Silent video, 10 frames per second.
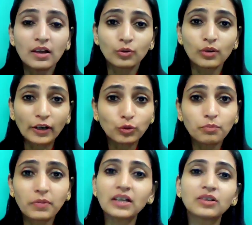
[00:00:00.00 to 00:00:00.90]
like to
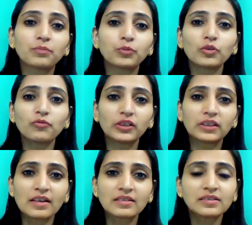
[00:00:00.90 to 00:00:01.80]
make beautiful
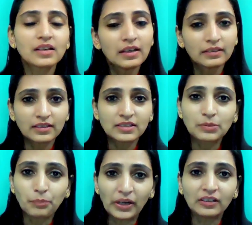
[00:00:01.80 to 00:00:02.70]
things, then
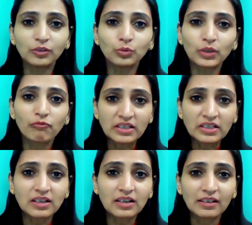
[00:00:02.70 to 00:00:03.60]
it's better to
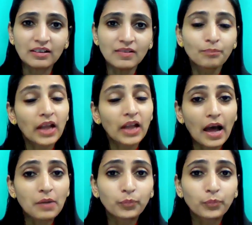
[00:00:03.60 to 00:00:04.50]
invest a little
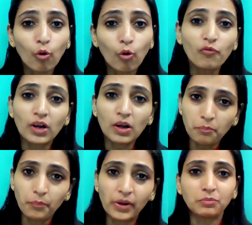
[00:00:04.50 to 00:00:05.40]
and go for a
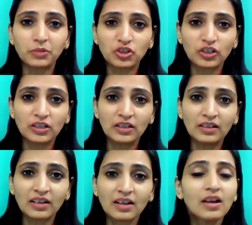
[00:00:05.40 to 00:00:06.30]
better
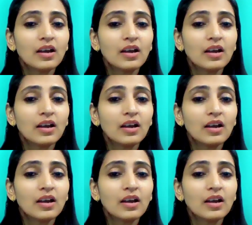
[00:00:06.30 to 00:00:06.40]
machine.